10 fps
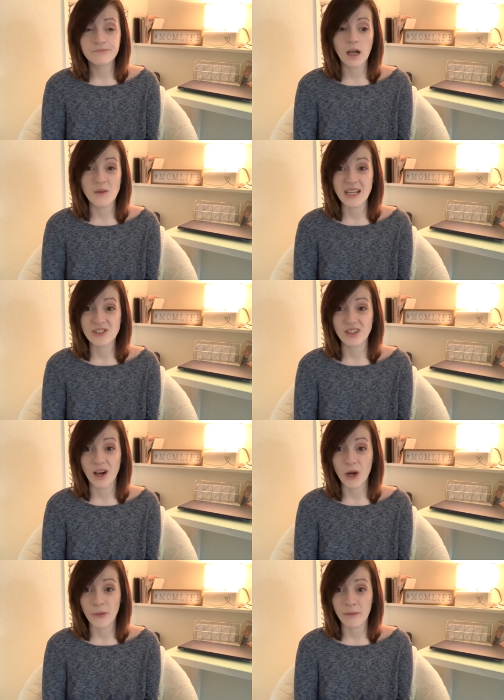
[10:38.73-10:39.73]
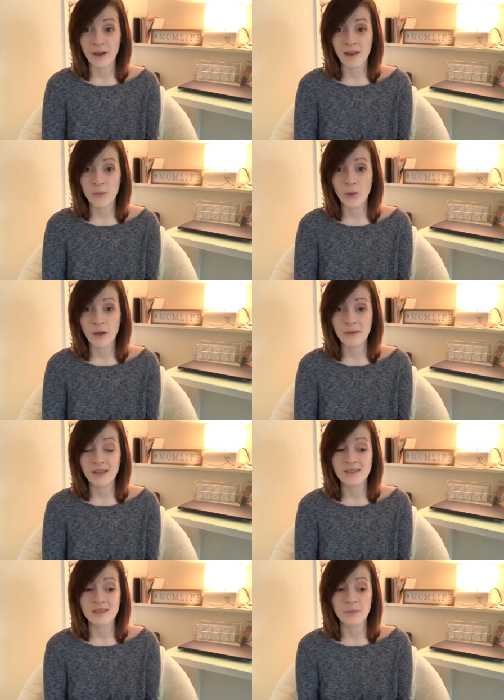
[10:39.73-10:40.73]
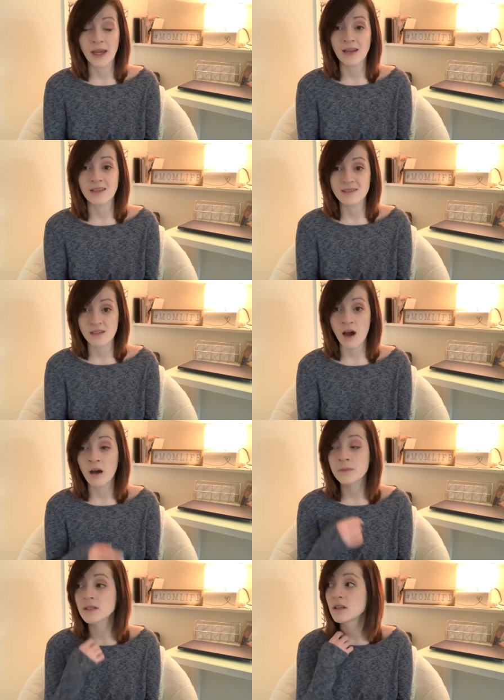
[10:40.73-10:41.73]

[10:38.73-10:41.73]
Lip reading: I was actually hungry by that point because the pain had stopped.